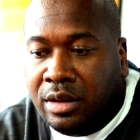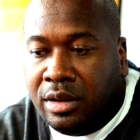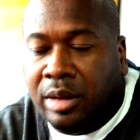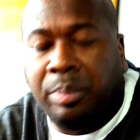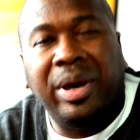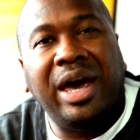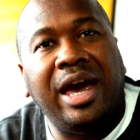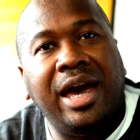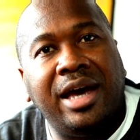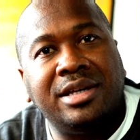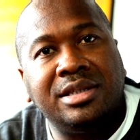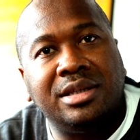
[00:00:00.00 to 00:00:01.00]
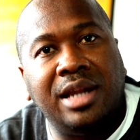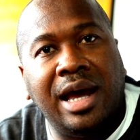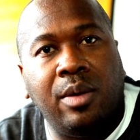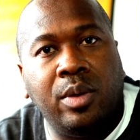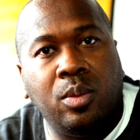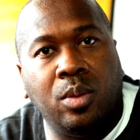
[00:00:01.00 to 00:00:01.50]
the past and
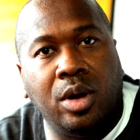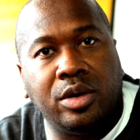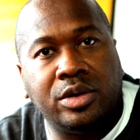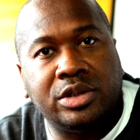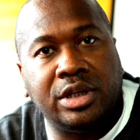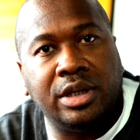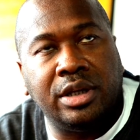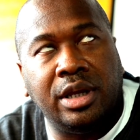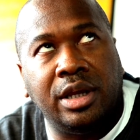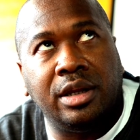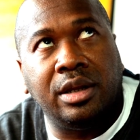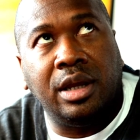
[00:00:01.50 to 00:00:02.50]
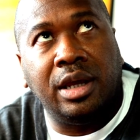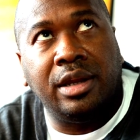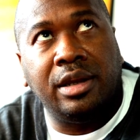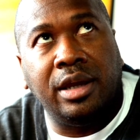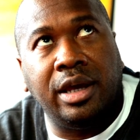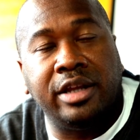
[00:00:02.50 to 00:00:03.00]
how it works and
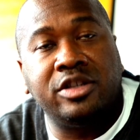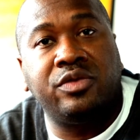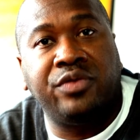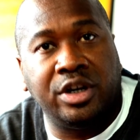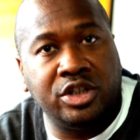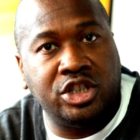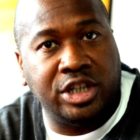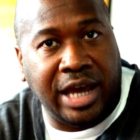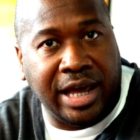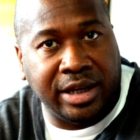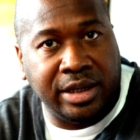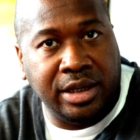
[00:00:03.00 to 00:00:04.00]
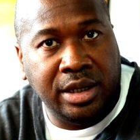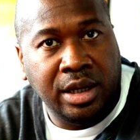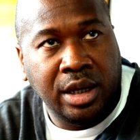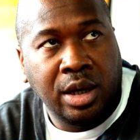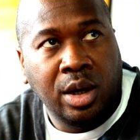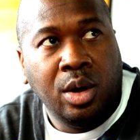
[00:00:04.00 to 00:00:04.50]
its functionality.
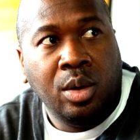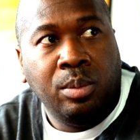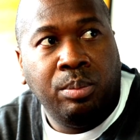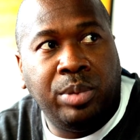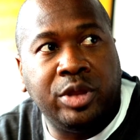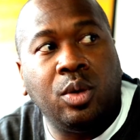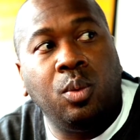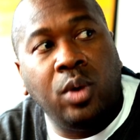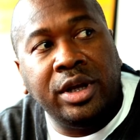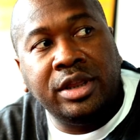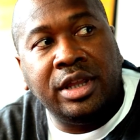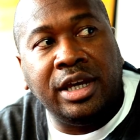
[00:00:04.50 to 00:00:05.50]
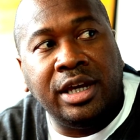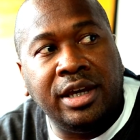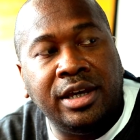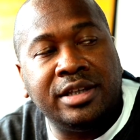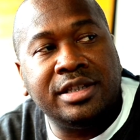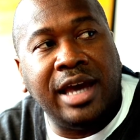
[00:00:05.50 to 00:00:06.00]
But the one
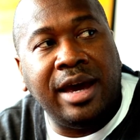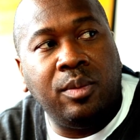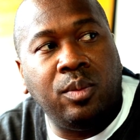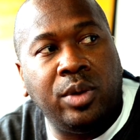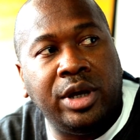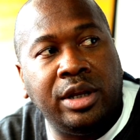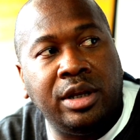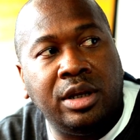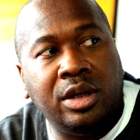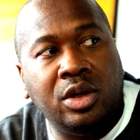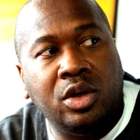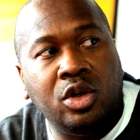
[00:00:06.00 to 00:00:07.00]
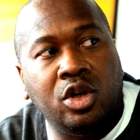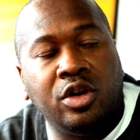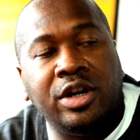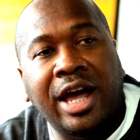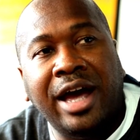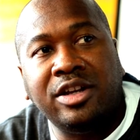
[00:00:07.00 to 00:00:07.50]
thing is that when you're
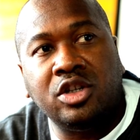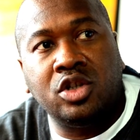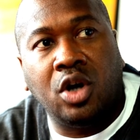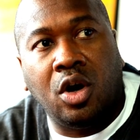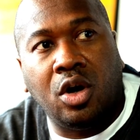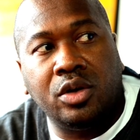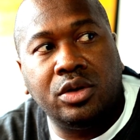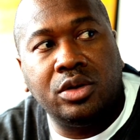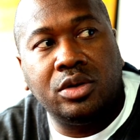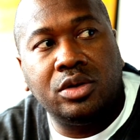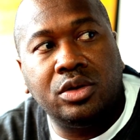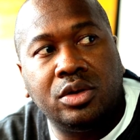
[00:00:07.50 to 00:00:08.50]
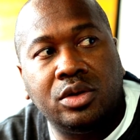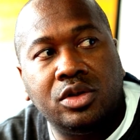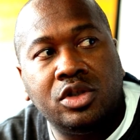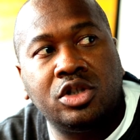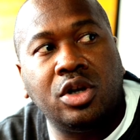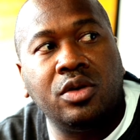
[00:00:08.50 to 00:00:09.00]
not taught
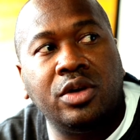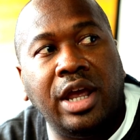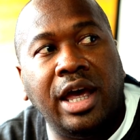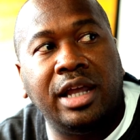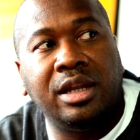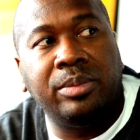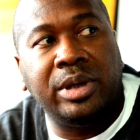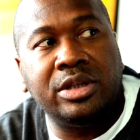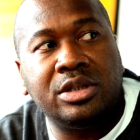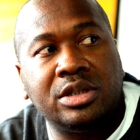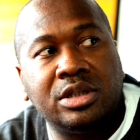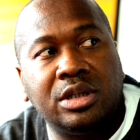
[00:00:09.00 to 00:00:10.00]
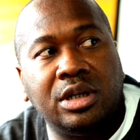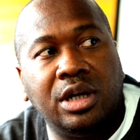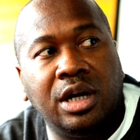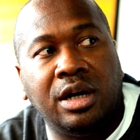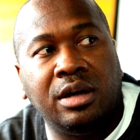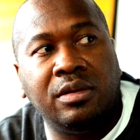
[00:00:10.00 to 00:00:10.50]
certain elements
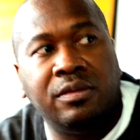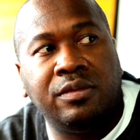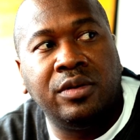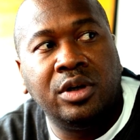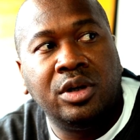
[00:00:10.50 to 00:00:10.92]
of